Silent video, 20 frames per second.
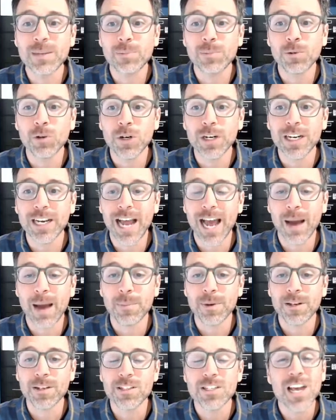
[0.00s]
learning
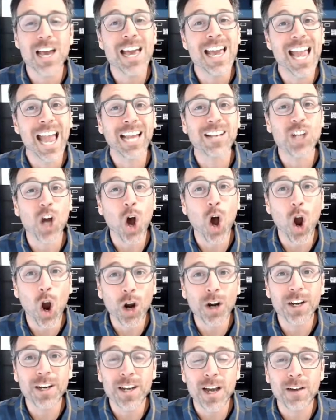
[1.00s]
happens. It's
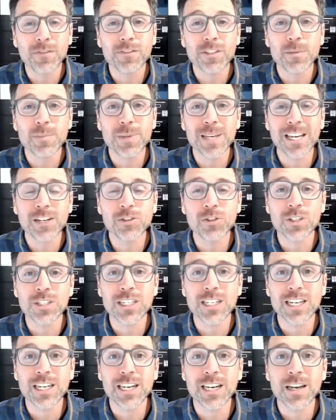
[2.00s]
hard enough to be
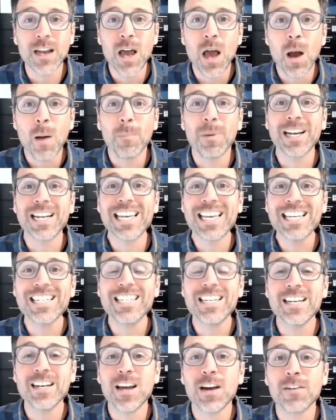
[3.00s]
interesting, but easy
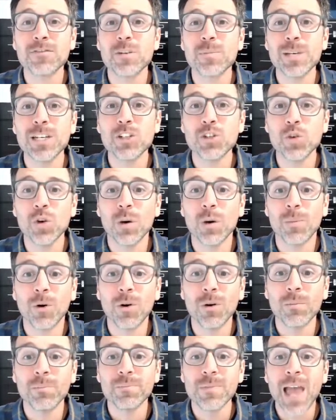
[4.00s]
enough to be
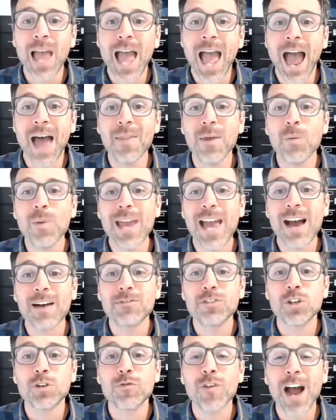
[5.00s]
doable. And then we have
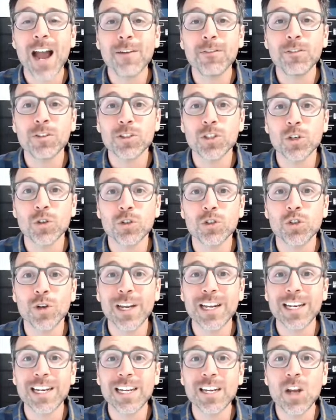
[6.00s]
survival zone
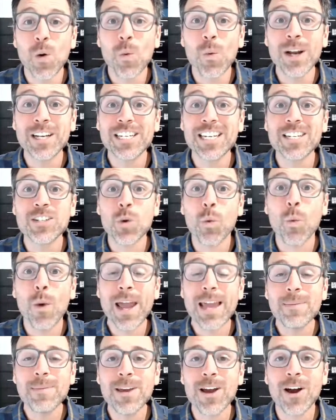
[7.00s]
training, which is
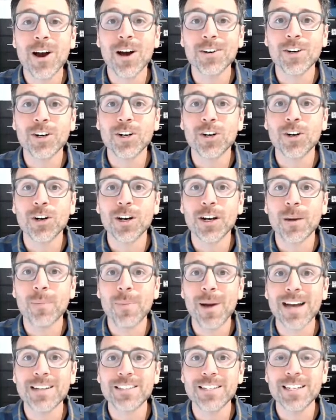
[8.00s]
way beyond our current
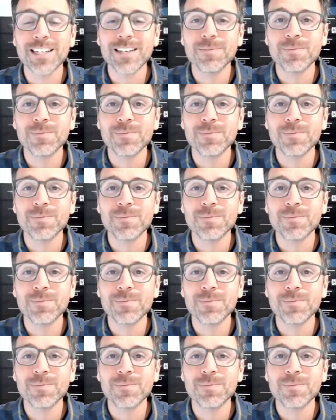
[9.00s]
capacity